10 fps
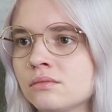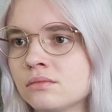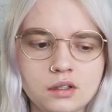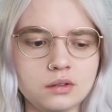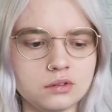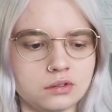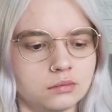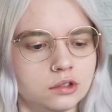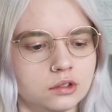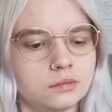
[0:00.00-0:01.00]
I thought he was
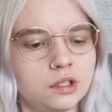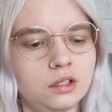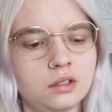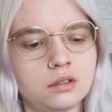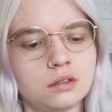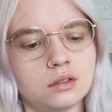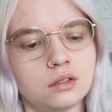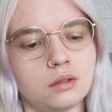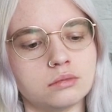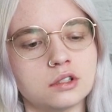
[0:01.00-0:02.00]
from Germany.
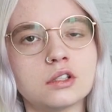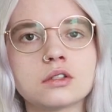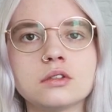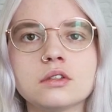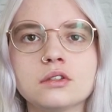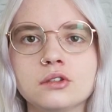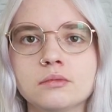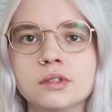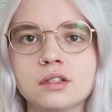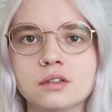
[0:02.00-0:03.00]
I'm pretty sure
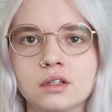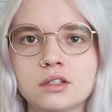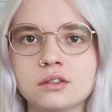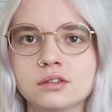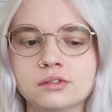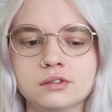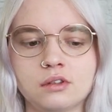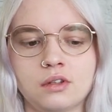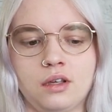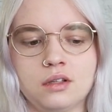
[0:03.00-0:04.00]
German and Dutch are
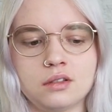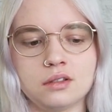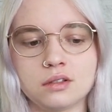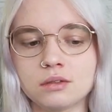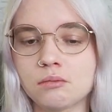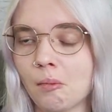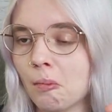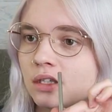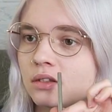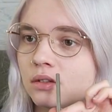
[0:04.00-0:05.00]
different things.
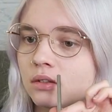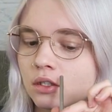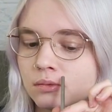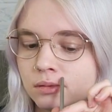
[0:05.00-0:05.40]
Says the Dutch